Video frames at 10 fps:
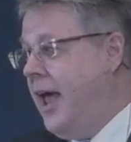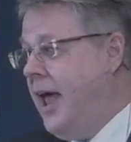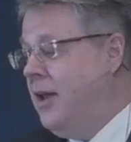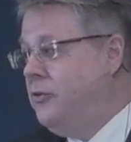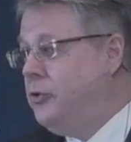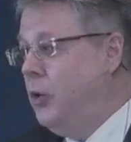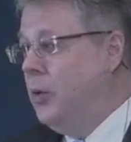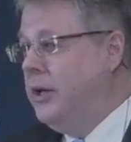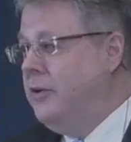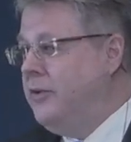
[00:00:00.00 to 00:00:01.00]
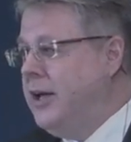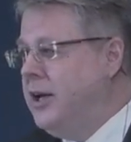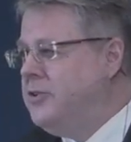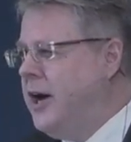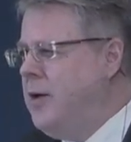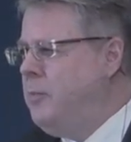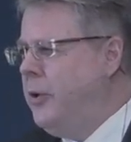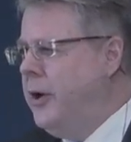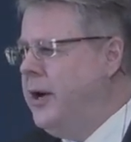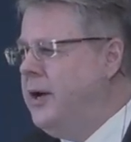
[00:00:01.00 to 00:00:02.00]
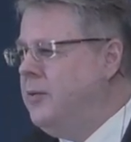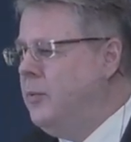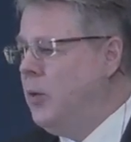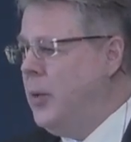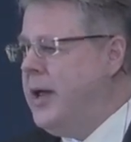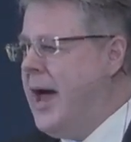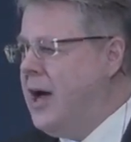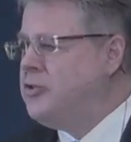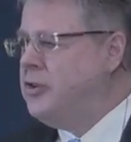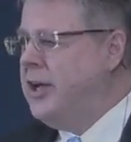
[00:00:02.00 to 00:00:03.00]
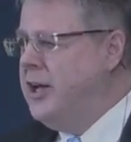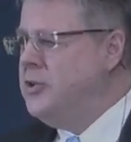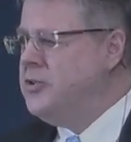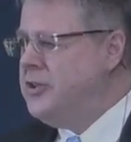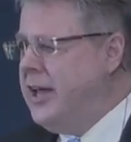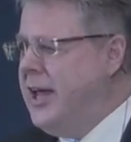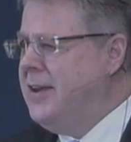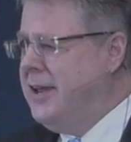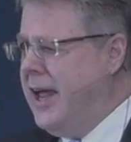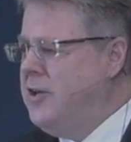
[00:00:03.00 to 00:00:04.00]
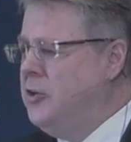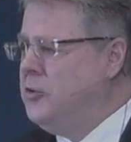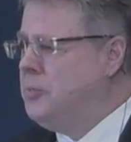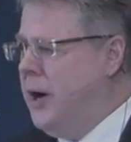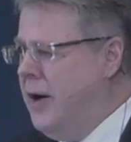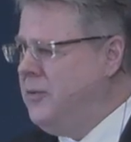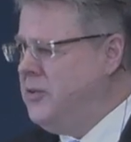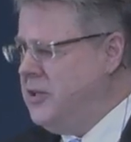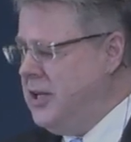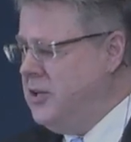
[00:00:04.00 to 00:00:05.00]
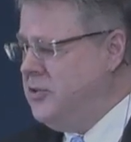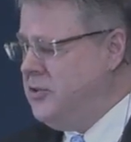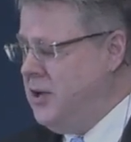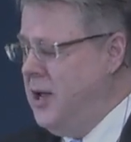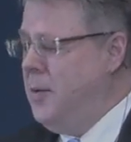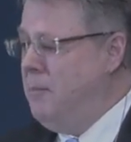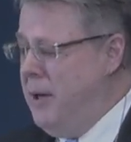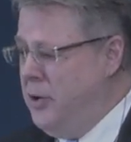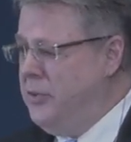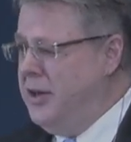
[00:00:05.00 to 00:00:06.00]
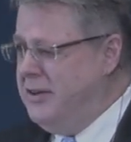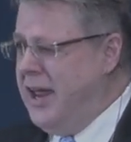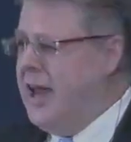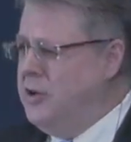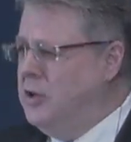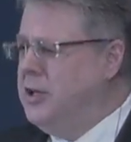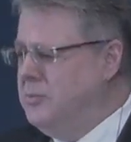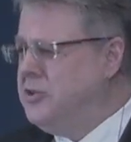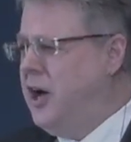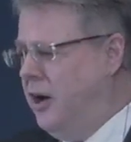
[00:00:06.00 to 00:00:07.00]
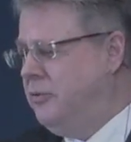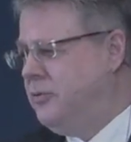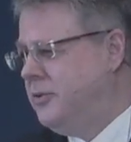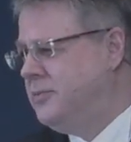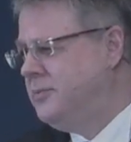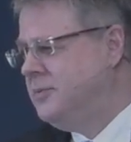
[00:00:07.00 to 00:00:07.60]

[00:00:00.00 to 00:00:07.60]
And so we're living in a time period where we actually understand Daniel's prophecies better than Daniel himself.